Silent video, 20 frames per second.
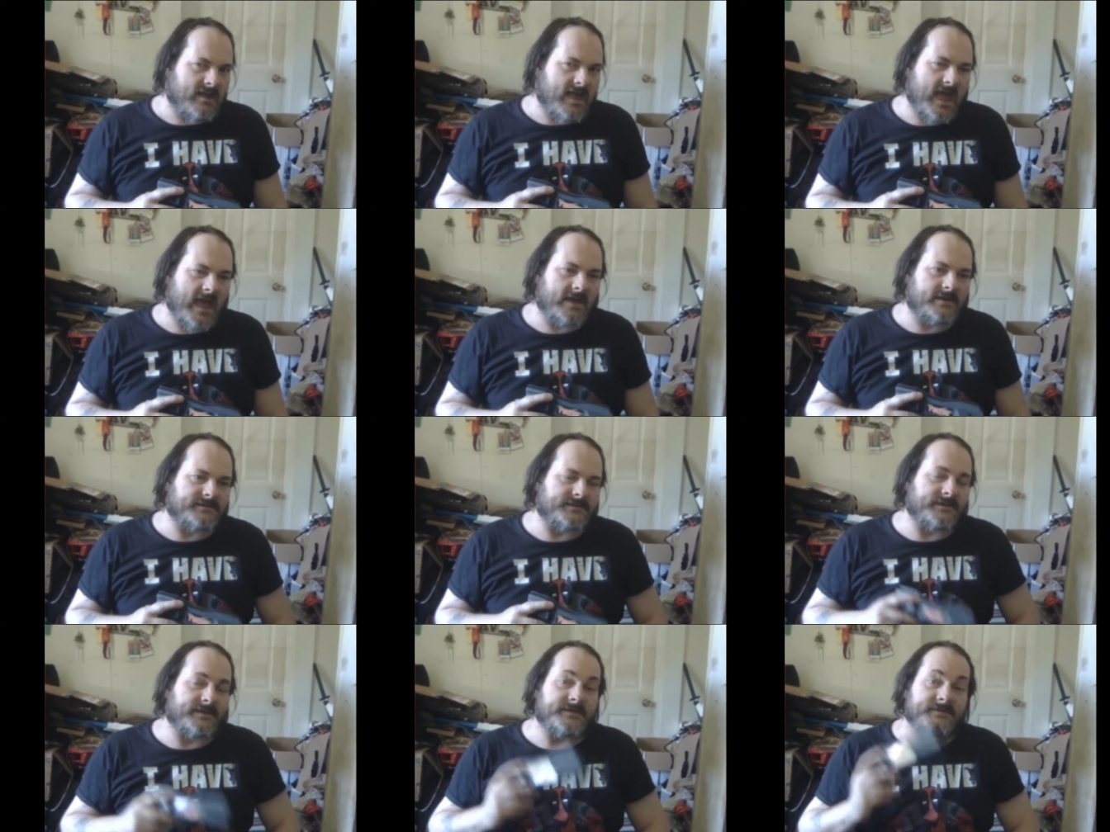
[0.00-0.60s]

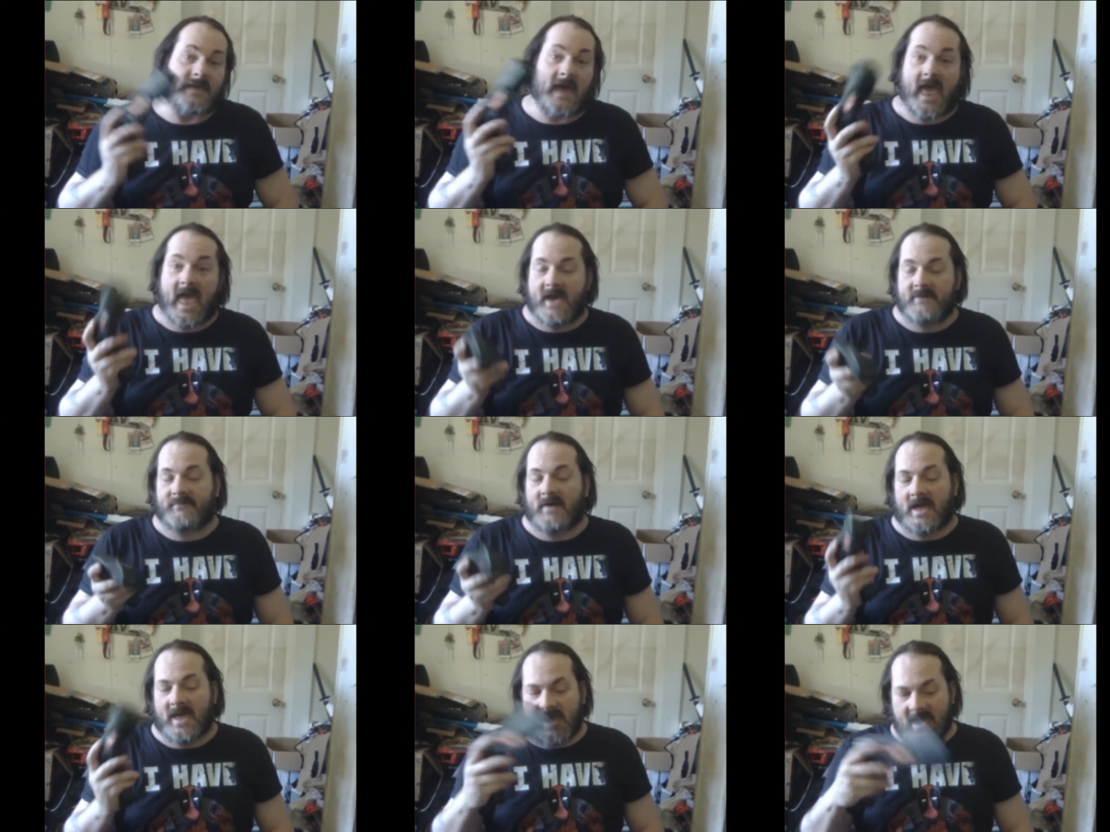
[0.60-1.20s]
actually, because I
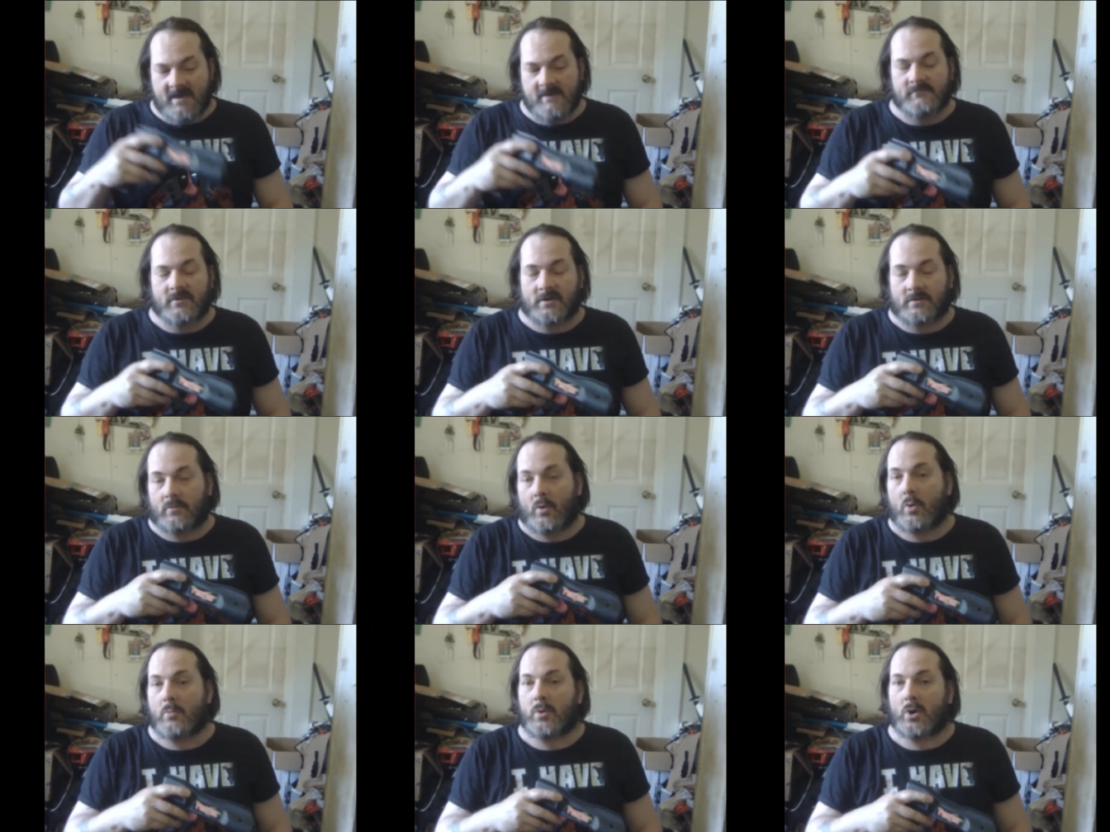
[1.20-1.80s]
have a
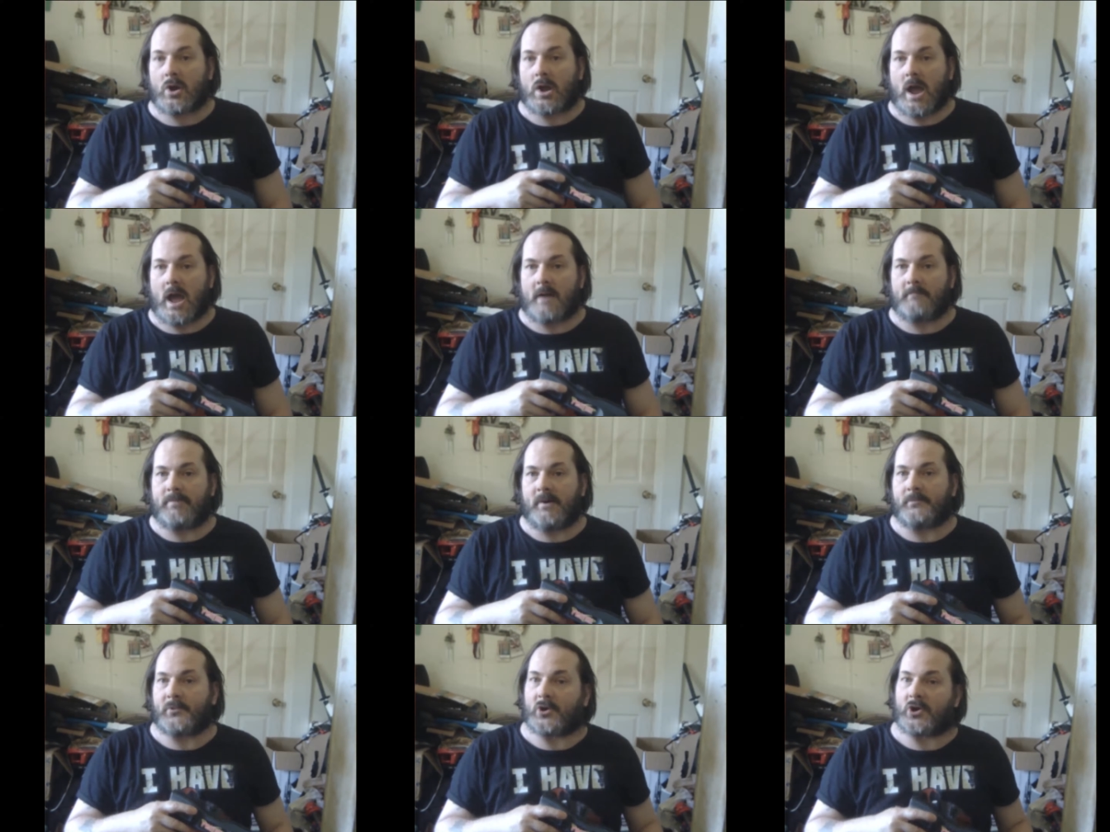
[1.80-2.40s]

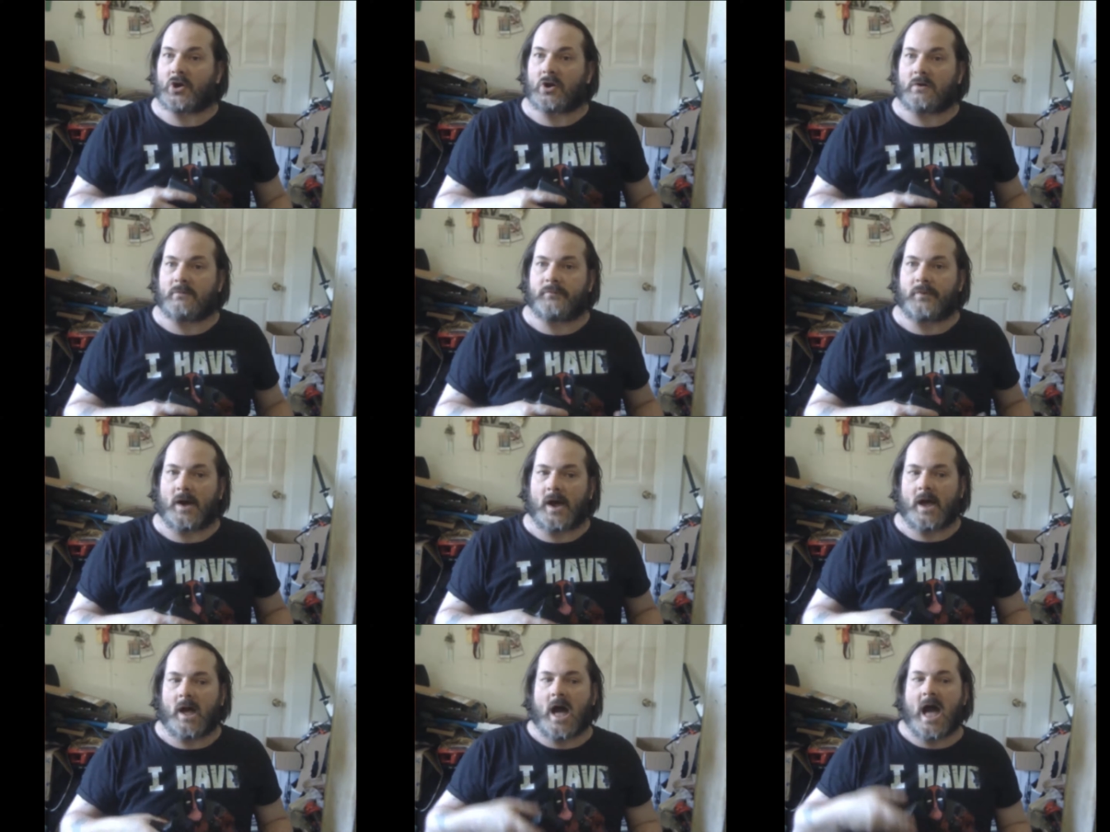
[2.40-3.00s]
RoboCop Pepper
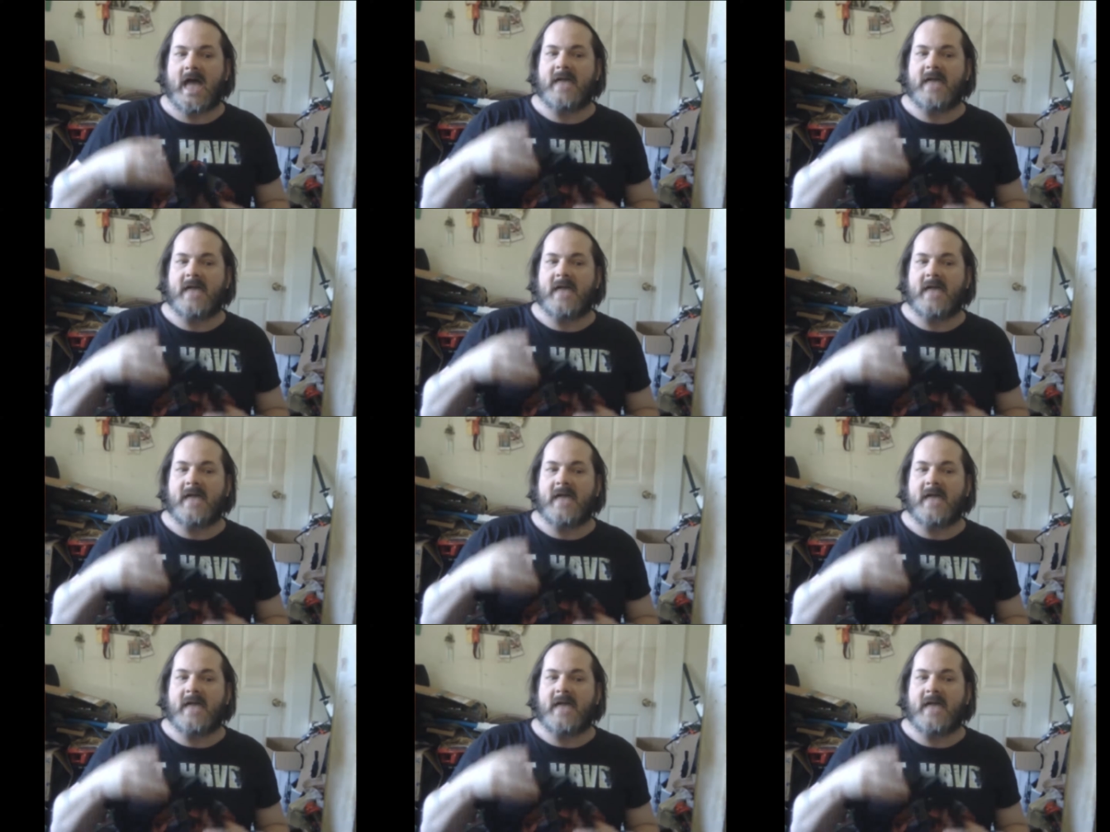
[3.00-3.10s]
file.